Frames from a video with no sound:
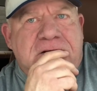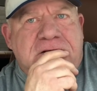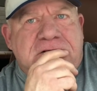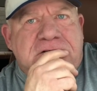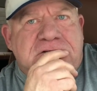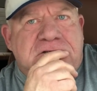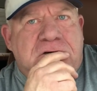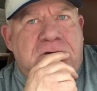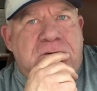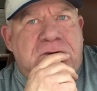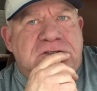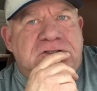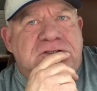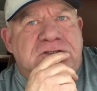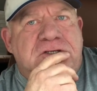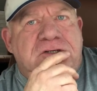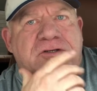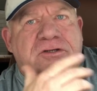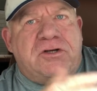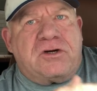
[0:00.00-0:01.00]
So what
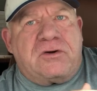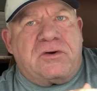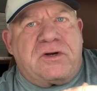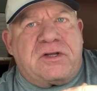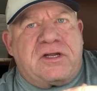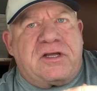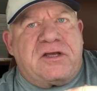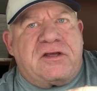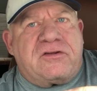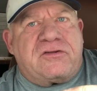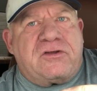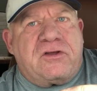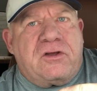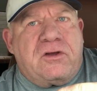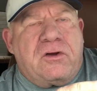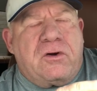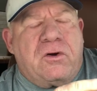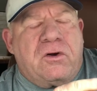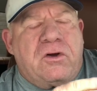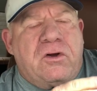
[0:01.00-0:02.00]
you're doing is,
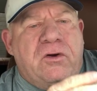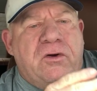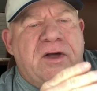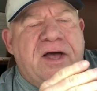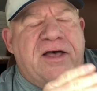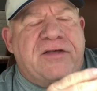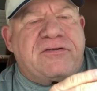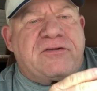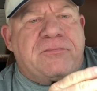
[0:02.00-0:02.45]
who has